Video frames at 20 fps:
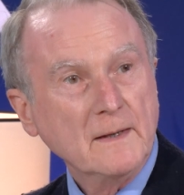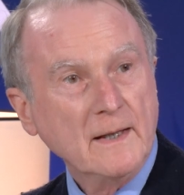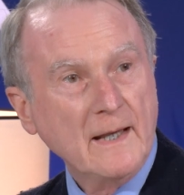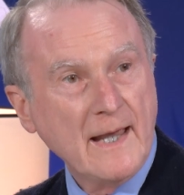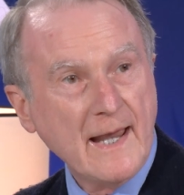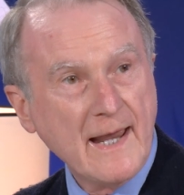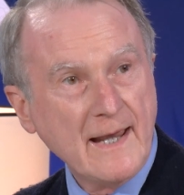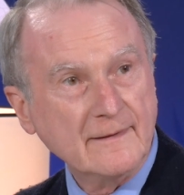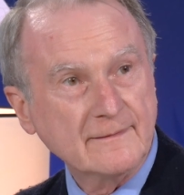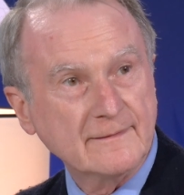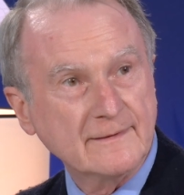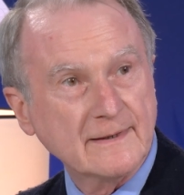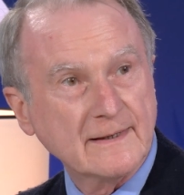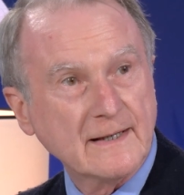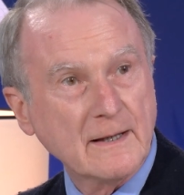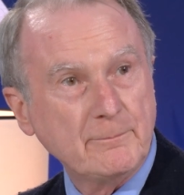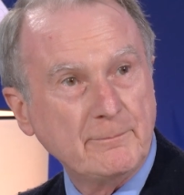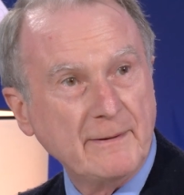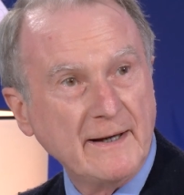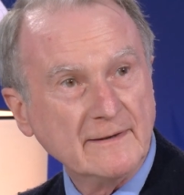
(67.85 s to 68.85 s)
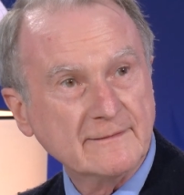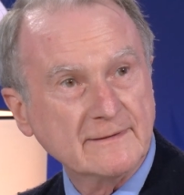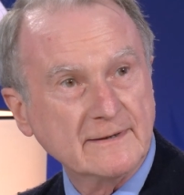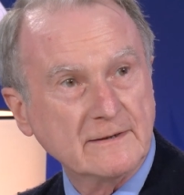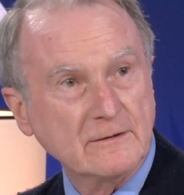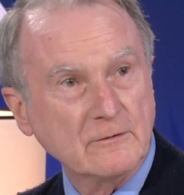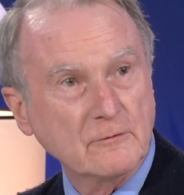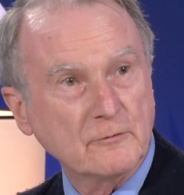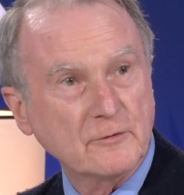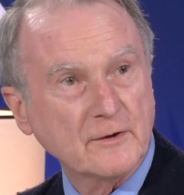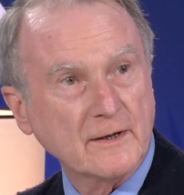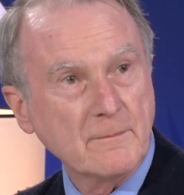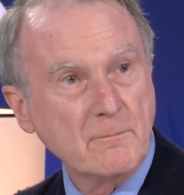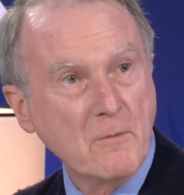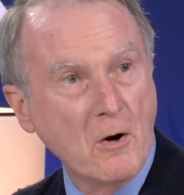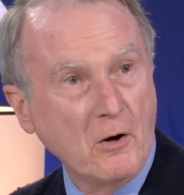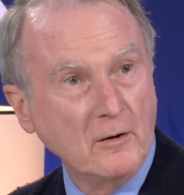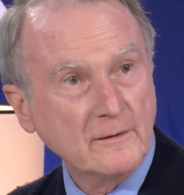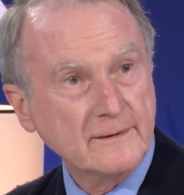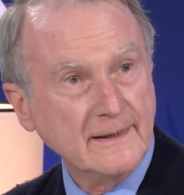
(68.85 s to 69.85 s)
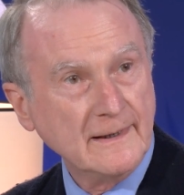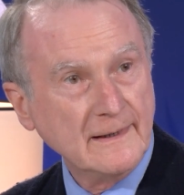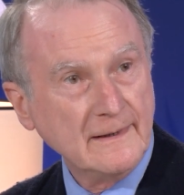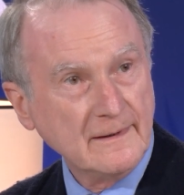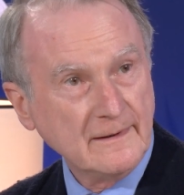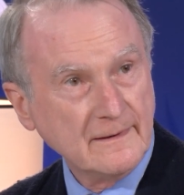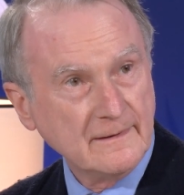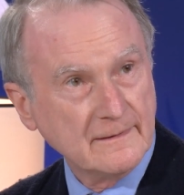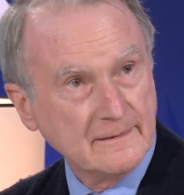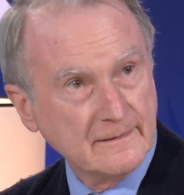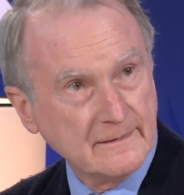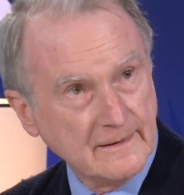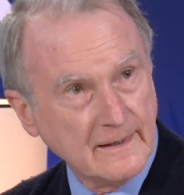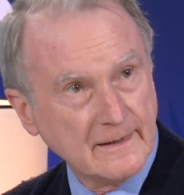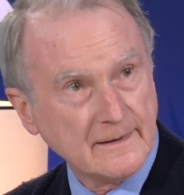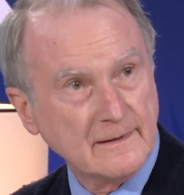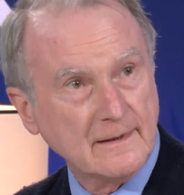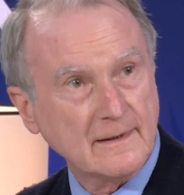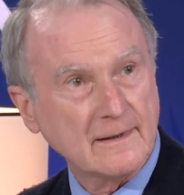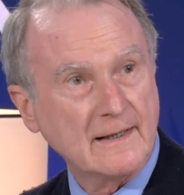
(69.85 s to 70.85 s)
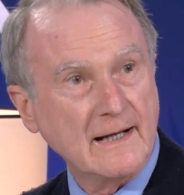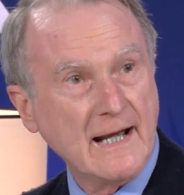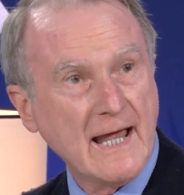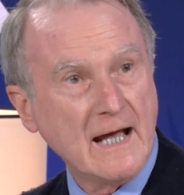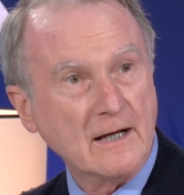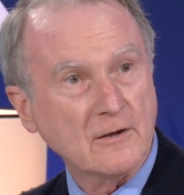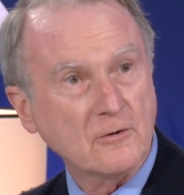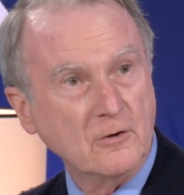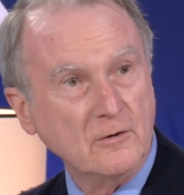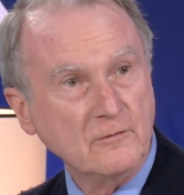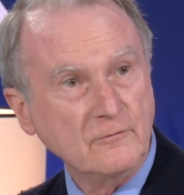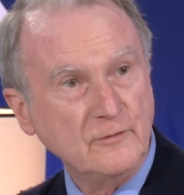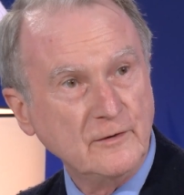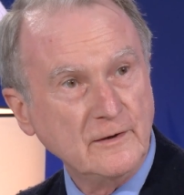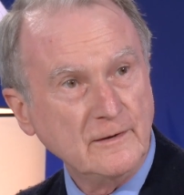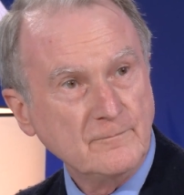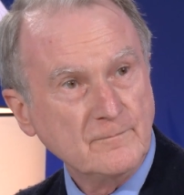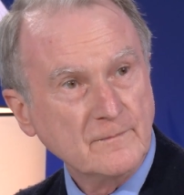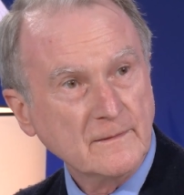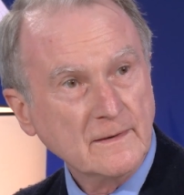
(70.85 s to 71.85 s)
has the capacity of remodel like a Glagov,